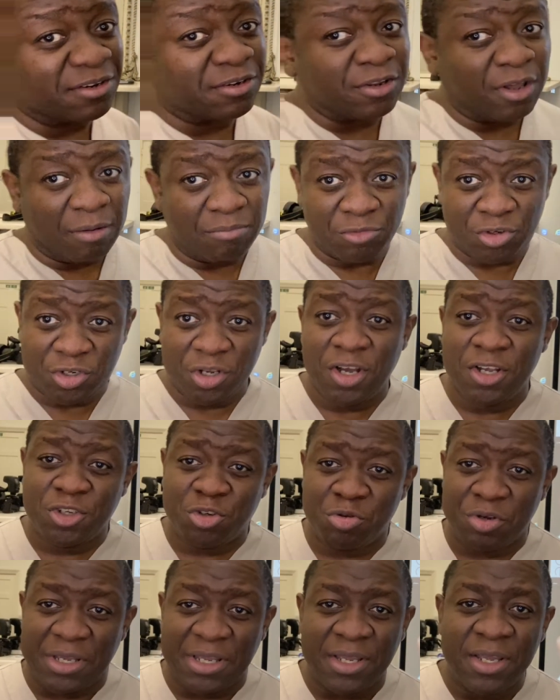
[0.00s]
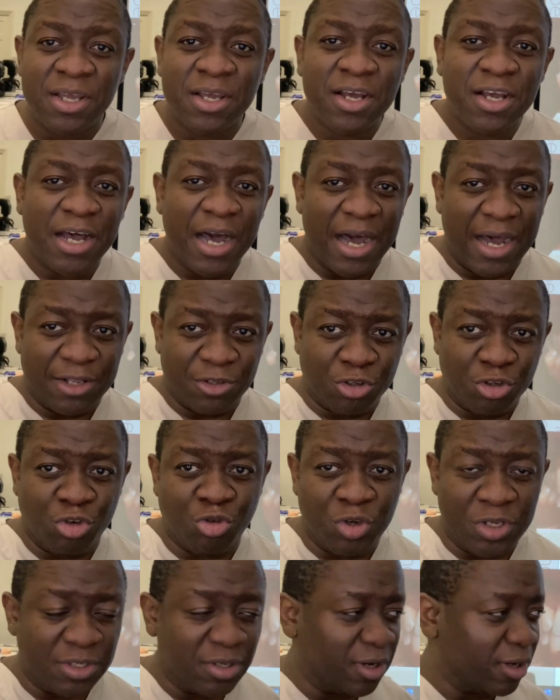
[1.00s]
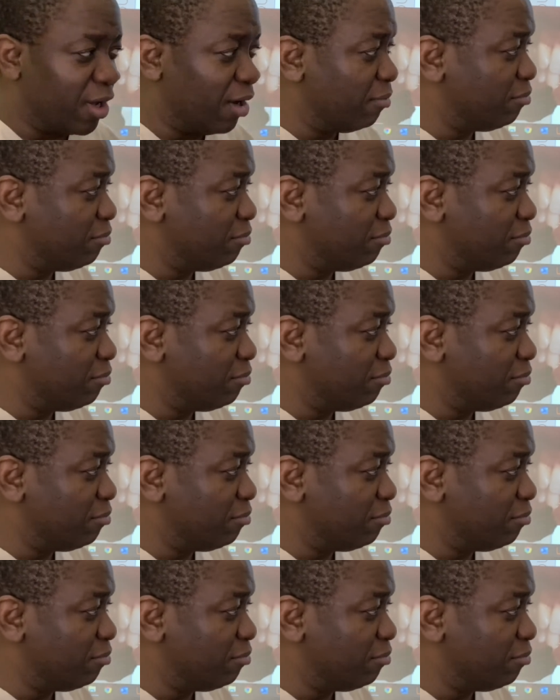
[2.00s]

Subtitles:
gum surgery to treat her gum